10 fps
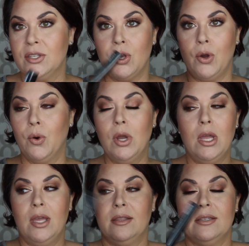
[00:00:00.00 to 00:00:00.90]
So
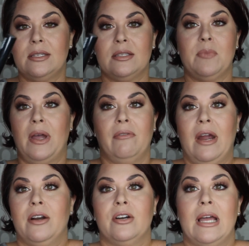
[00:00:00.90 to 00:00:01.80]
this is my
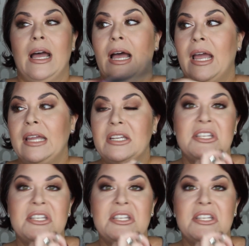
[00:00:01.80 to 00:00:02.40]
ride or die